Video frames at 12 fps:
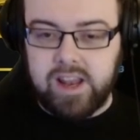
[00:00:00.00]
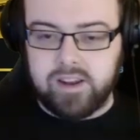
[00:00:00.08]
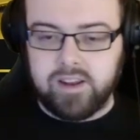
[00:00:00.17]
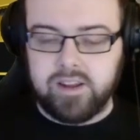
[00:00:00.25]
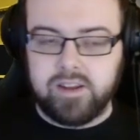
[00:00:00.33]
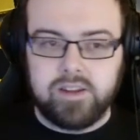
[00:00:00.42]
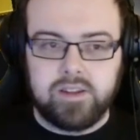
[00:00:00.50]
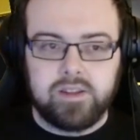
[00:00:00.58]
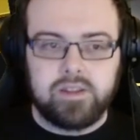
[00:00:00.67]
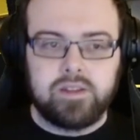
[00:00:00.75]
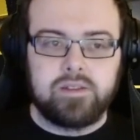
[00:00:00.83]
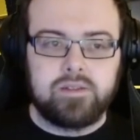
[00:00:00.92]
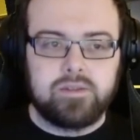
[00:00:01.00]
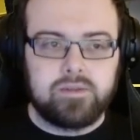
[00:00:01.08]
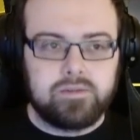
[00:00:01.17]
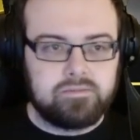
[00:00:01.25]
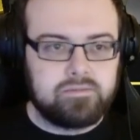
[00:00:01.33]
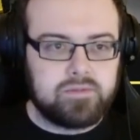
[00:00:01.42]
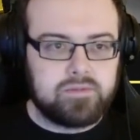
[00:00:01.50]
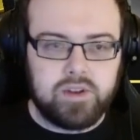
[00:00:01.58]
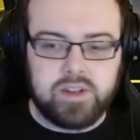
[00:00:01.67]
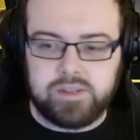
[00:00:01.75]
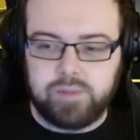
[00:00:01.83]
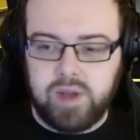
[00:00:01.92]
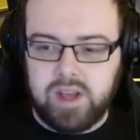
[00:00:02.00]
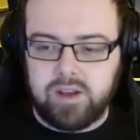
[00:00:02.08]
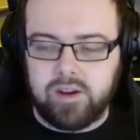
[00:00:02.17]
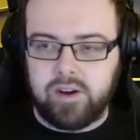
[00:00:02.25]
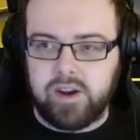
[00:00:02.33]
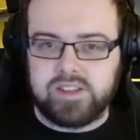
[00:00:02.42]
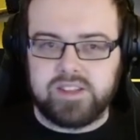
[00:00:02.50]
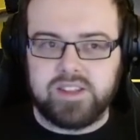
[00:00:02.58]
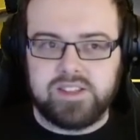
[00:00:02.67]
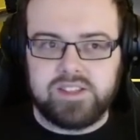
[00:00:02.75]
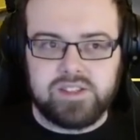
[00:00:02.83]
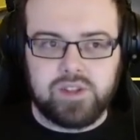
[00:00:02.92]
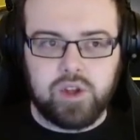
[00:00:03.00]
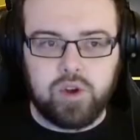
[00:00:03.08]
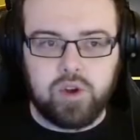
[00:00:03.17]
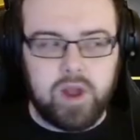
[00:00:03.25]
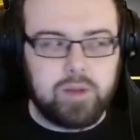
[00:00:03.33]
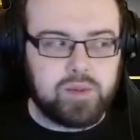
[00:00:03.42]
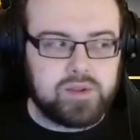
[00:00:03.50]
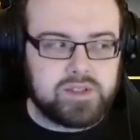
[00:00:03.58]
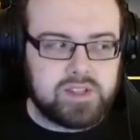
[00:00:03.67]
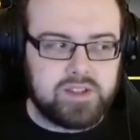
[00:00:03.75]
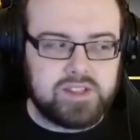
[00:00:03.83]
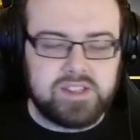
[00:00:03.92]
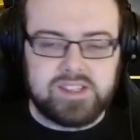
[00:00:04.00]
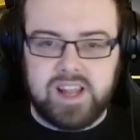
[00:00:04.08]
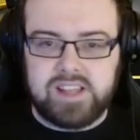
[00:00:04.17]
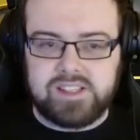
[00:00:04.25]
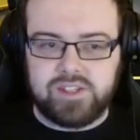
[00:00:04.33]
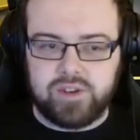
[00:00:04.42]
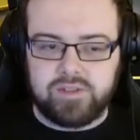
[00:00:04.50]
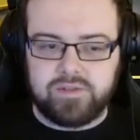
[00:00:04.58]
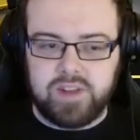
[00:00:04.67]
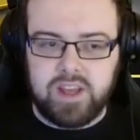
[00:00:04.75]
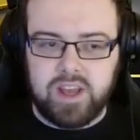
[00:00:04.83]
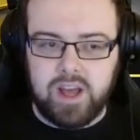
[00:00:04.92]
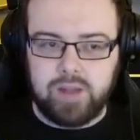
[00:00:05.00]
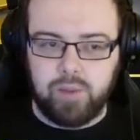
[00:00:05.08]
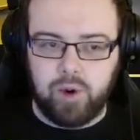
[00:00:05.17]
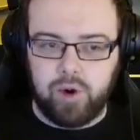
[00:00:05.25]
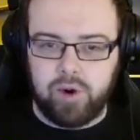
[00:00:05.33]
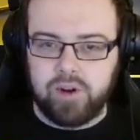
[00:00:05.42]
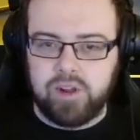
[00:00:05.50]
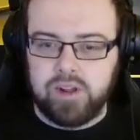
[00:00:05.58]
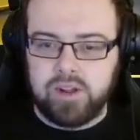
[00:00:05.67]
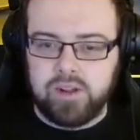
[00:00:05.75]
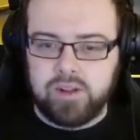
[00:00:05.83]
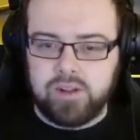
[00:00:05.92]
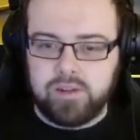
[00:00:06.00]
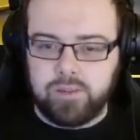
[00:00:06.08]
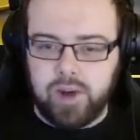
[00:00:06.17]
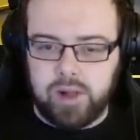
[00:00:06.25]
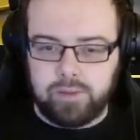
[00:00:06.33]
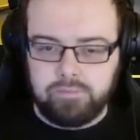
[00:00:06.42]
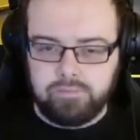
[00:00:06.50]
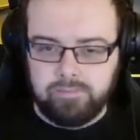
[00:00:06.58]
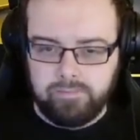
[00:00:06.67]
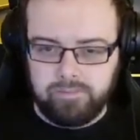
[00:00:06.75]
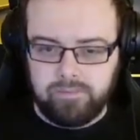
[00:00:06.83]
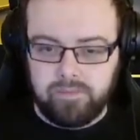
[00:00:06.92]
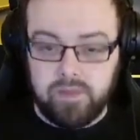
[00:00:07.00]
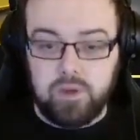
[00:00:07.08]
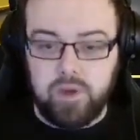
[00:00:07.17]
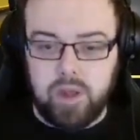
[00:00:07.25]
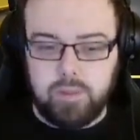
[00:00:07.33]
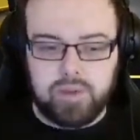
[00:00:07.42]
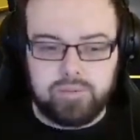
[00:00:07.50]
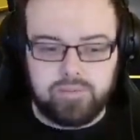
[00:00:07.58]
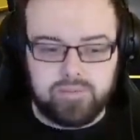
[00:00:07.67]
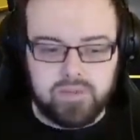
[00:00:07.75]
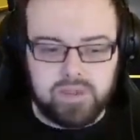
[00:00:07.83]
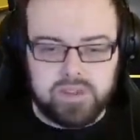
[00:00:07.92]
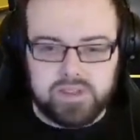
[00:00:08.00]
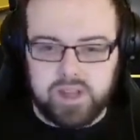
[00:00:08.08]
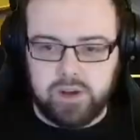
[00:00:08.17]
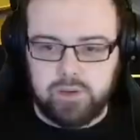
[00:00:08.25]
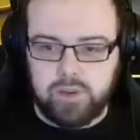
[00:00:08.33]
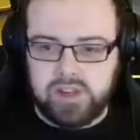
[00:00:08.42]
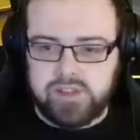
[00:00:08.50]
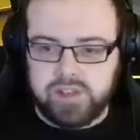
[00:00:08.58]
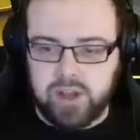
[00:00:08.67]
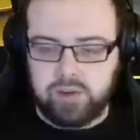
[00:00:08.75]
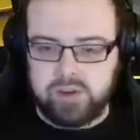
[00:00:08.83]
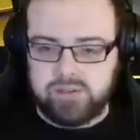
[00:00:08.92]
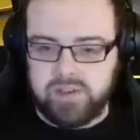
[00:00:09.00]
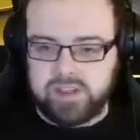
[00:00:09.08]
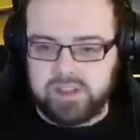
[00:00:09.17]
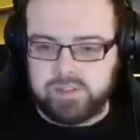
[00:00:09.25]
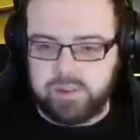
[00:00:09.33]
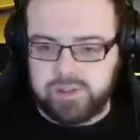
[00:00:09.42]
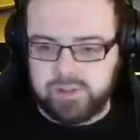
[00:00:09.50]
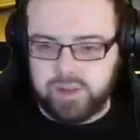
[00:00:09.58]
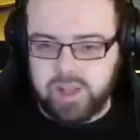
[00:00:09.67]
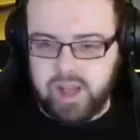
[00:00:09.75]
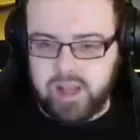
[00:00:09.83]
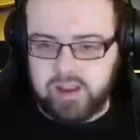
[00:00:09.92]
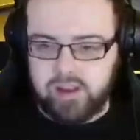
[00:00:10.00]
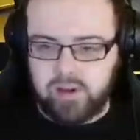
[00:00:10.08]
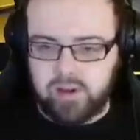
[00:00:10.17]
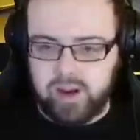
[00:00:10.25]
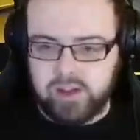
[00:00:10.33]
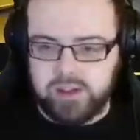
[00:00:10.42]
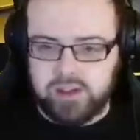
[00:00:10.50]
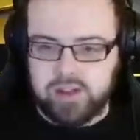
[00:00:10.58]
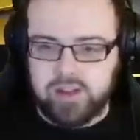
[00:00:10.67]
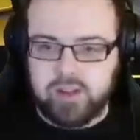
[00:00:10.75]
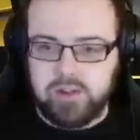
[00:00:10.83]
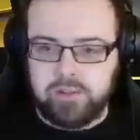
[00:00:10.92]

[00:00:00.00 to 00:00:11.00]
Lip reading: yen. Goodness me. Alright, so this is grip. So this is less drifting and more, well, grip. So we need to go as fast as possible and not crash.